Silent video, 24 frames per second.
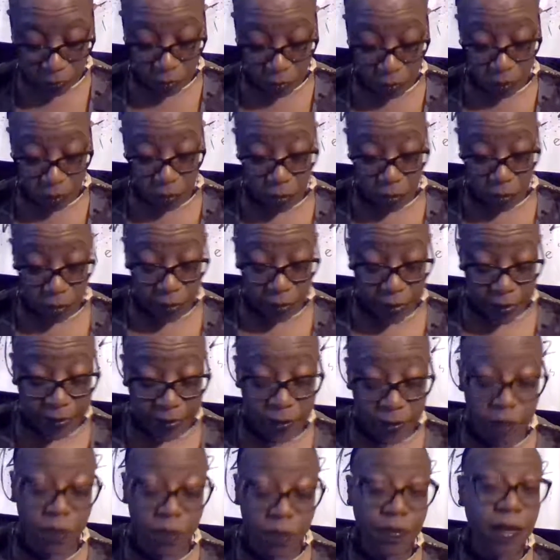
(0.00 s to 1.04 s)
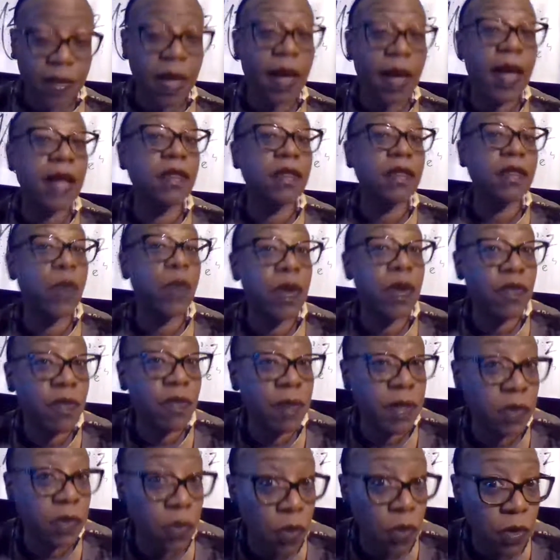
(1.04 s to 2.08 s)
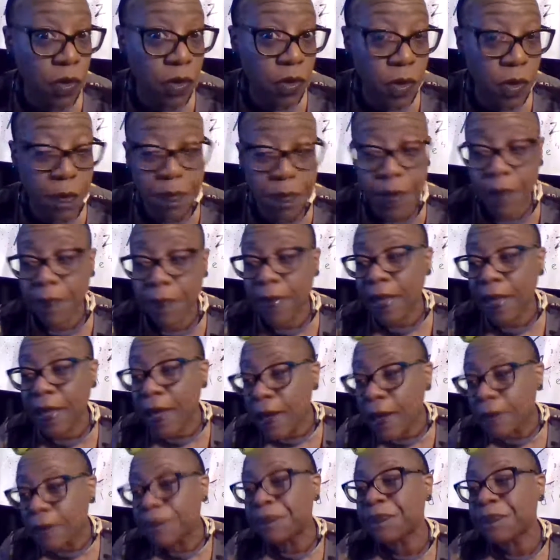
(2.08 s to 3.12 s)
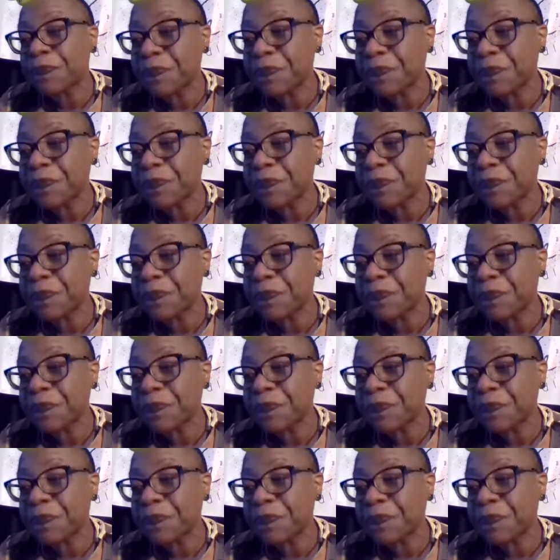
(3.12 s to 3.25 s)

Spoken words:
on and all of that stuff. Now I had to wait for my daughter to pick me up.